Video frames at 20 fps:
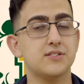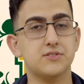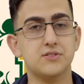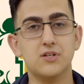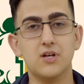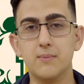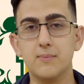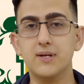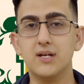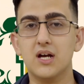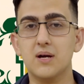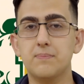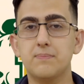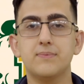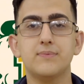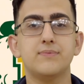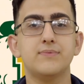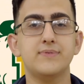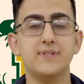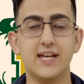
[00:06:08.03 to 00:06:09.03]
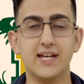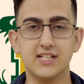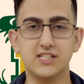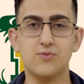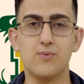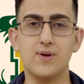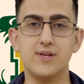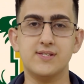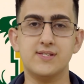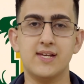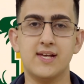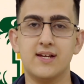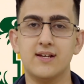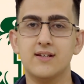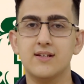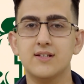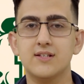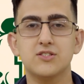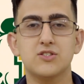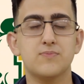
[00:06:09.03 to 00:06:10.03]
is coming up next
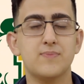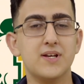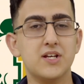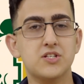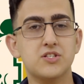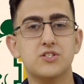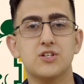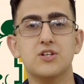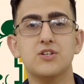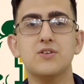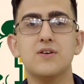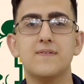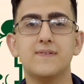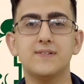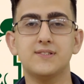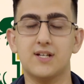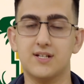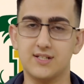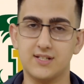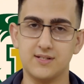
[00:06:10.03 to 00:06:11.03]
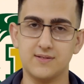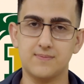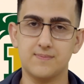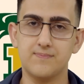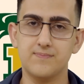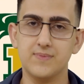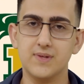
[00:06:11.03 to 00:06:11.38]
Wednesday, so make sure you have studied.